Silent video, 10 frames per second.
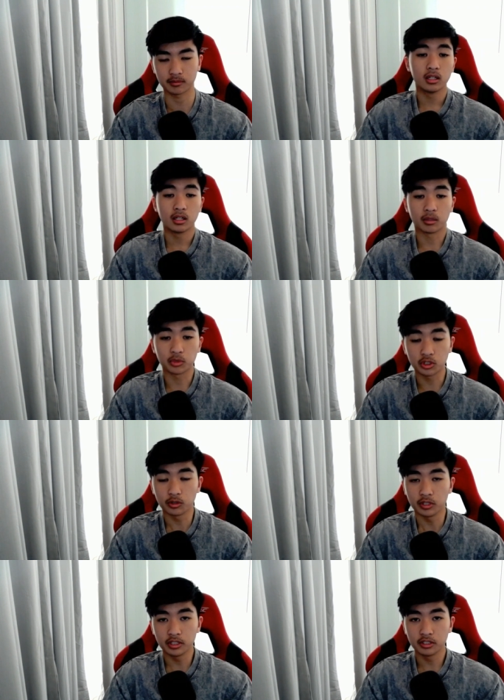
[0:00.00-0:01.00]
I'm so
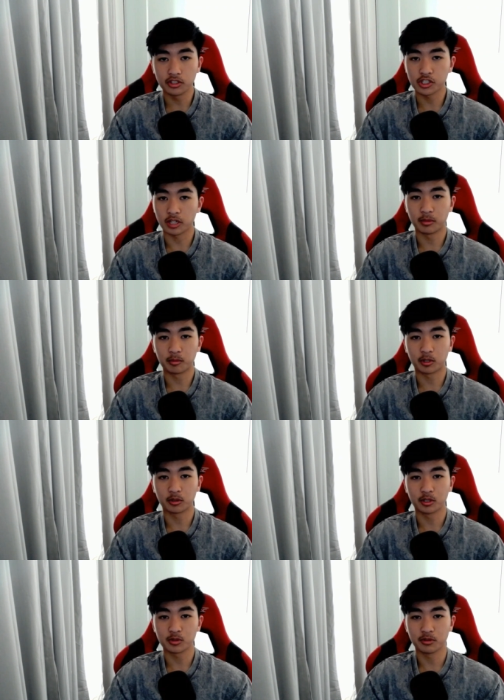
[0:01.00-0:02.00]
eager to share my
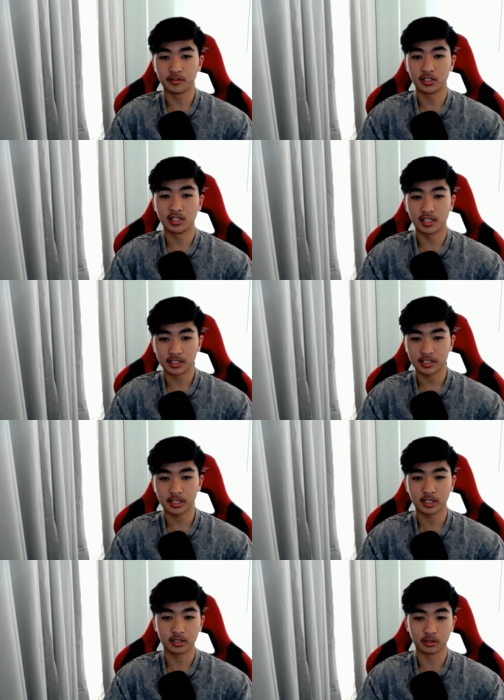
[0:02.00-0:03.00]
progress with you guys.
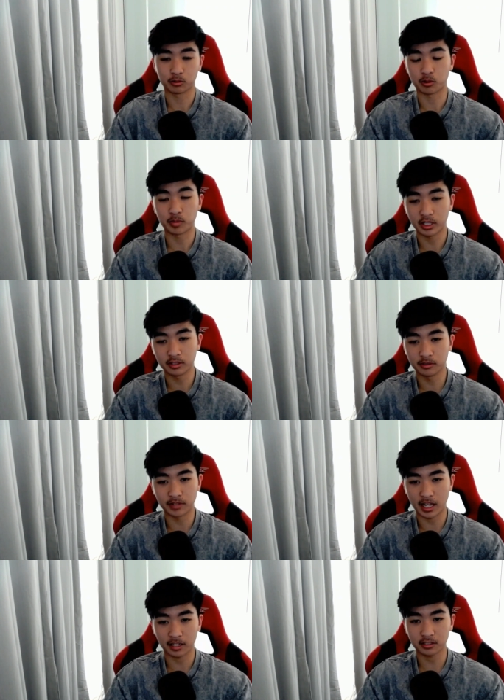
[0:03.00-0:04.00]
This repetitive
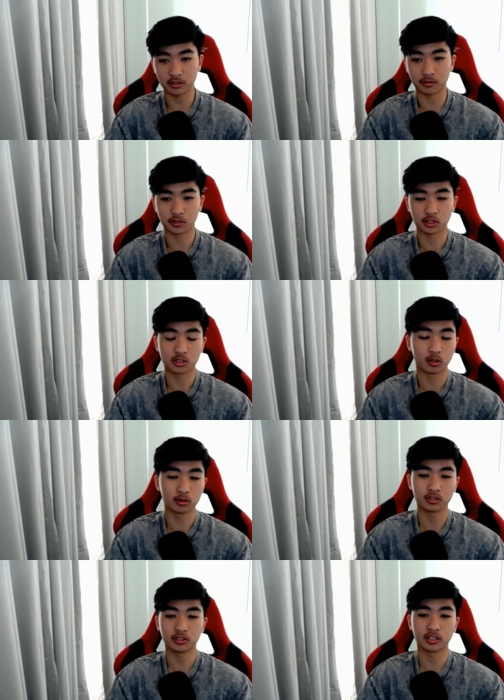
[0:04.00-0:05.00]
act of just talking
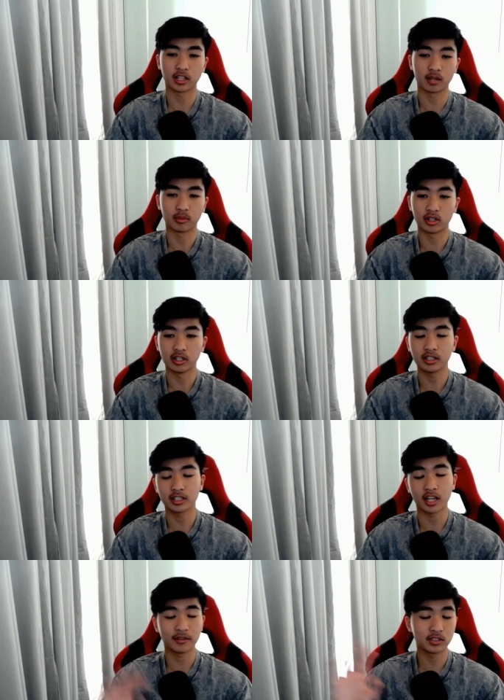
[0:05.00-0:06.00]
to the camera,
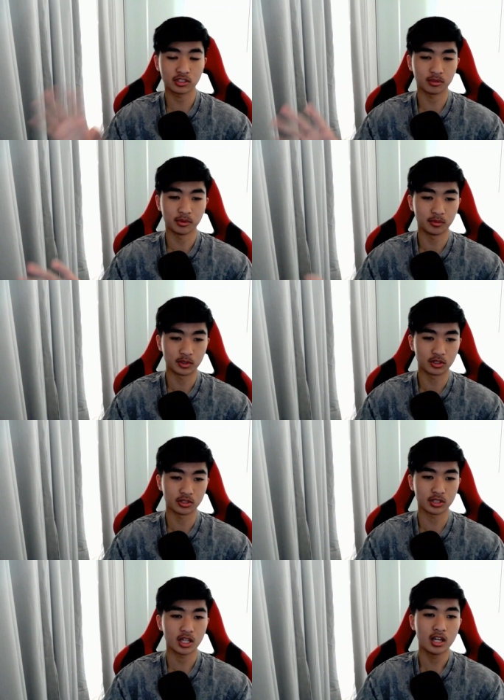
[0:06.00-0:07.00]
having some images,
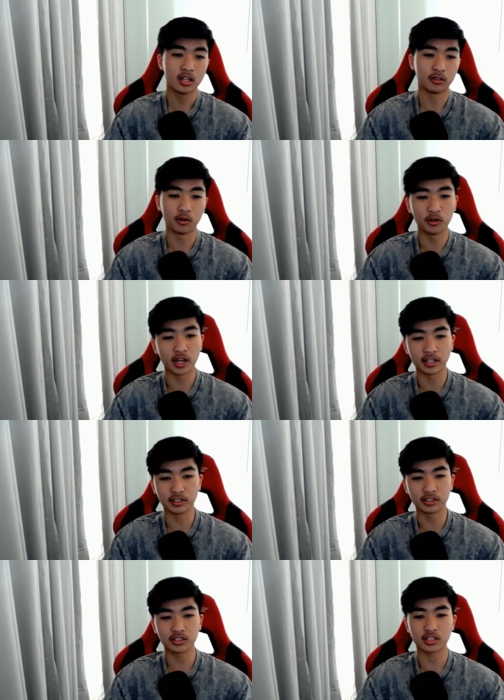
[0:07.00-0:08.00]
no
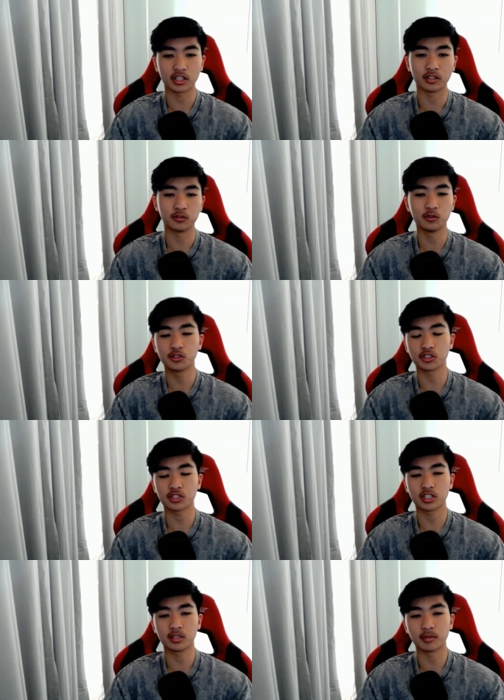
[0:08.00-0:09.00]
edits, and you just
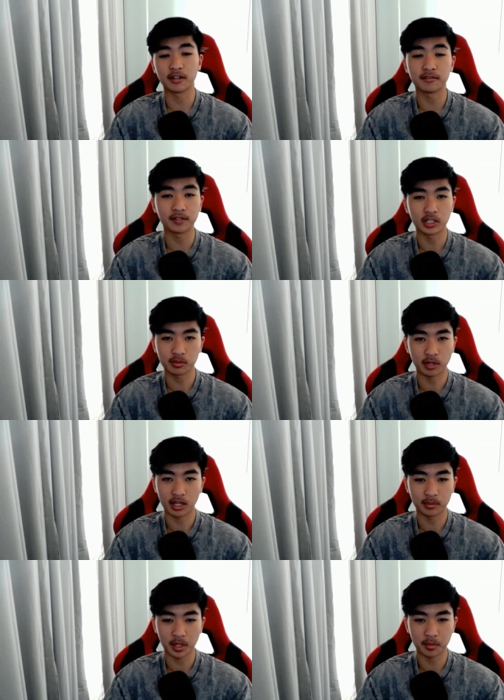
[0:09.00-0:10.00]
see my face behind
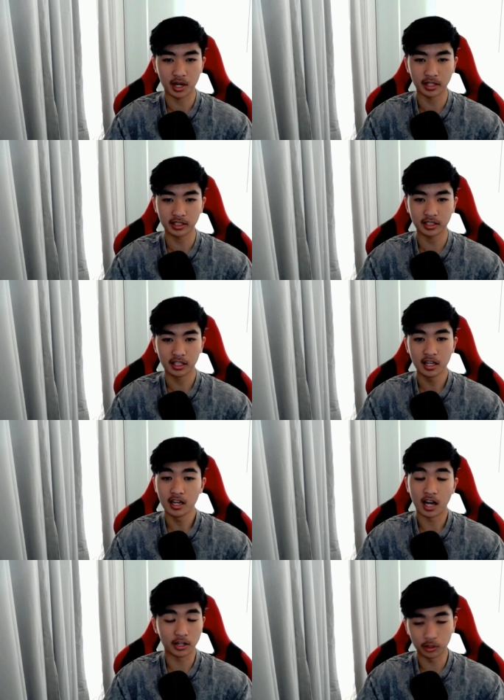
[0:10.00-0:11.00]
my mic,
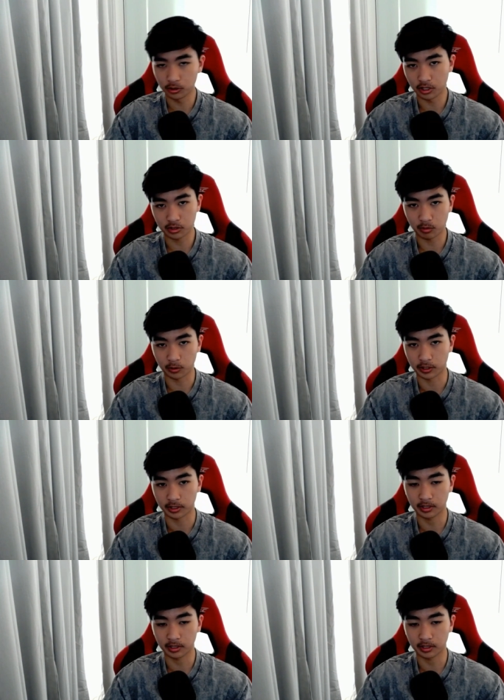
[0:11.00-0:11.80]
I know that's boring.